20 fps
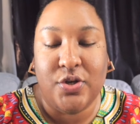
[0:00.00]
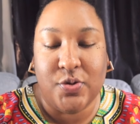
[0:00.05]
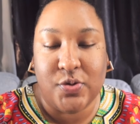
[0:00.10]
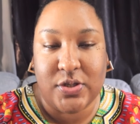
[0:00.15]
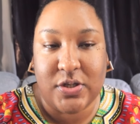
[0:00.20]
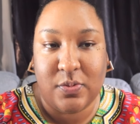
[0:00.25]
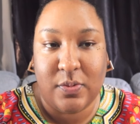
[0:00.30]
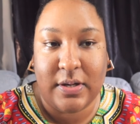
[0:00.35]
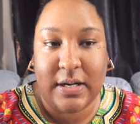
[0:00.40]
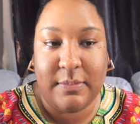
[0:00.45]
use
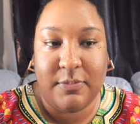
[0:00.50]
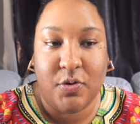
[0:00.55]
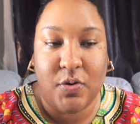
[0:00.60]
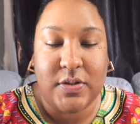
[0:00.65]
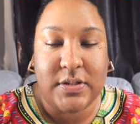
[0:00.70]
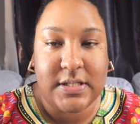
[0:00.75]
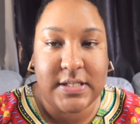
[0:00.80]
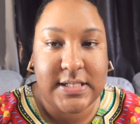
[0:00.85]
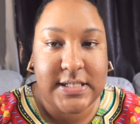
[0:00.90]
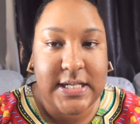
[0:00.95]
it when I'm going
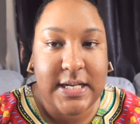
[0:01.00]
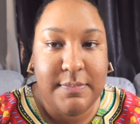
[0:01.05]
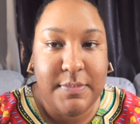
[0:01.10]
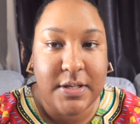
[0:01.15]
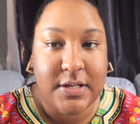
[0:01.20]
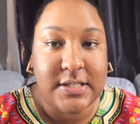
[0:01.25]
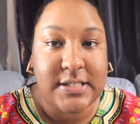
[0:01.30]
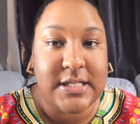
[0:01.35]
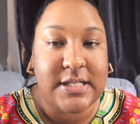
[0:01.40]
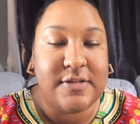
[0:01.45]
to sleep
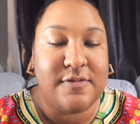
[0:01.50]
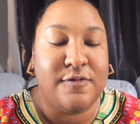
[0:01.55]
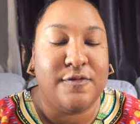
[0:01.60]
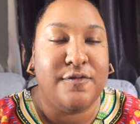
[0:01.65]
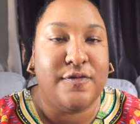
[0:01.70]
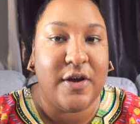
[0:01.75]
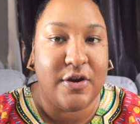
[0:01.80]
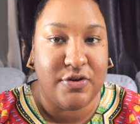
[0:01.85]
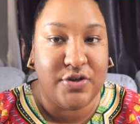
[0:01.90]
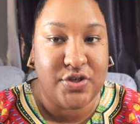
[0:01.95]
because it's
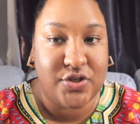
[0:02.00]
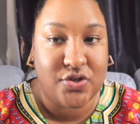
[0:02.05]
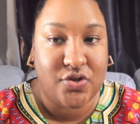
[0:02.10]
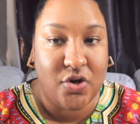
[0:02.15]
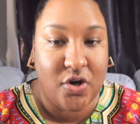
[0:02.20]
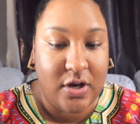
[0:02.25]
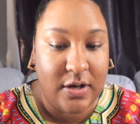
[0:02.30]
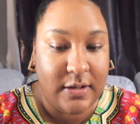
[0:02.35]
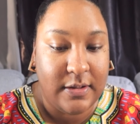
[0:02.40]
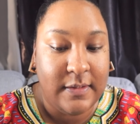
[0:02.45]
very
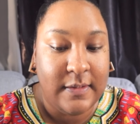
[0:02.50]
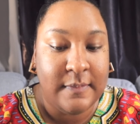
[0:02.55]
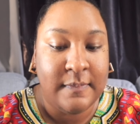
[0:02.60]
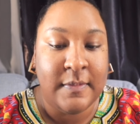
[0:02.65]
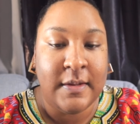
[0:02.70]
strong.